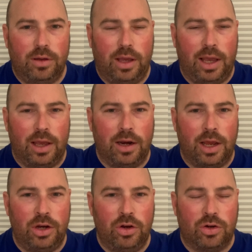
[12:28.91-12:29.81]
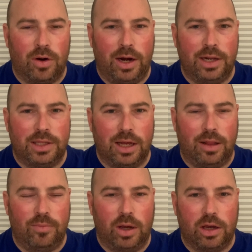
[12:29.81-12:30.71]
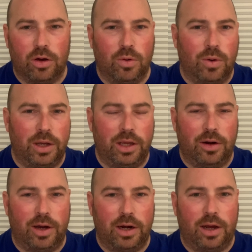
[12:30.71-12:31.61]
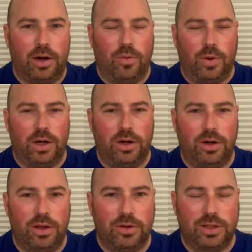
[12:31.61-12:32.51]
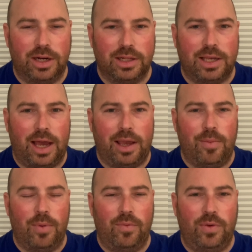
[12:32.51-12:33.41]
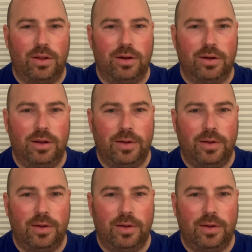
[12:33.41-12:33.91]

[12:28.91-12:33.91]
and you tried to tell them like, oh, well, I don't want you to use an attacking midfielder.